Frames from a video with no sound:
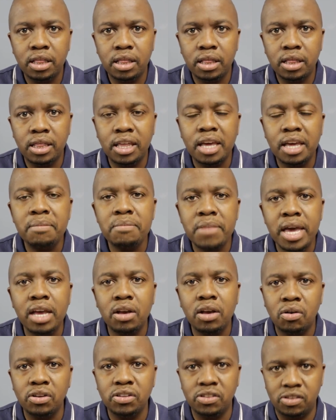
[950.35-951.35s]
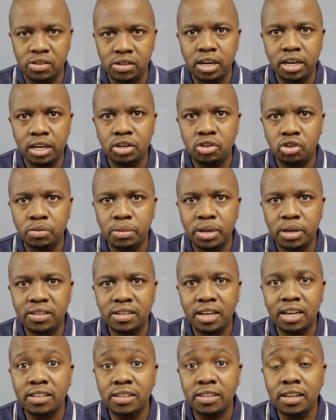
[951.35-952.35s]
they may consider it to be a
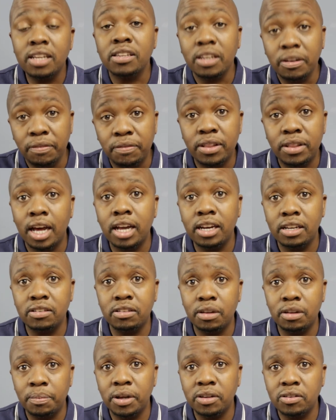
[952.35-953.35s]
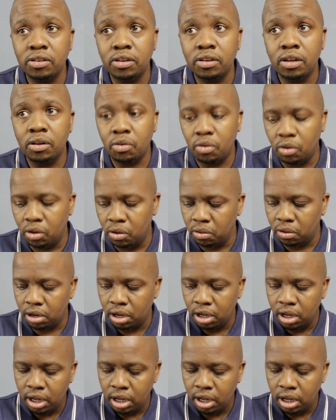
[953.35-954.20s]
success if that is a personal goal.